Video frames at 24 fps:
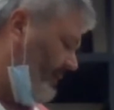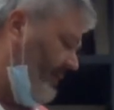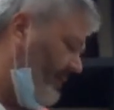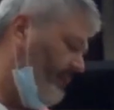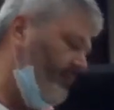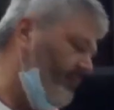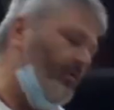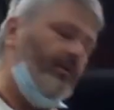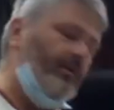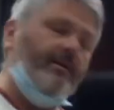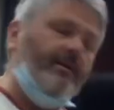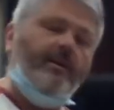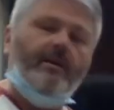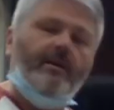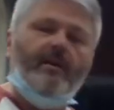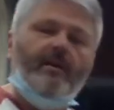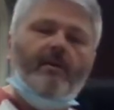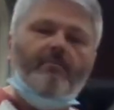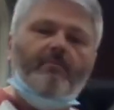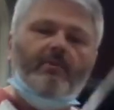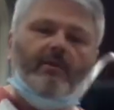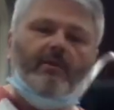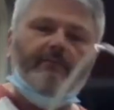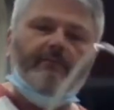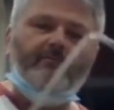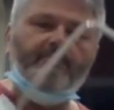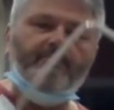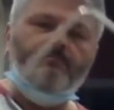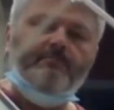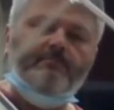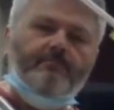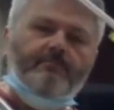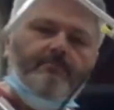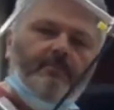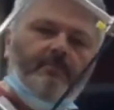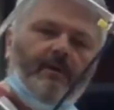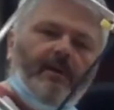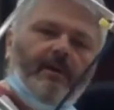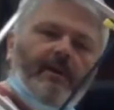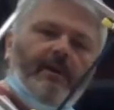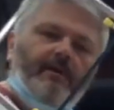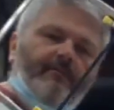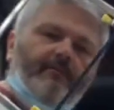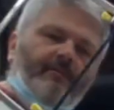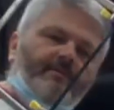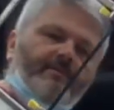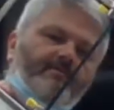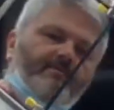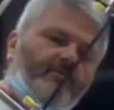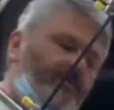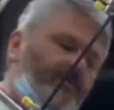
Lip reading: brought in a couple of them. I have this one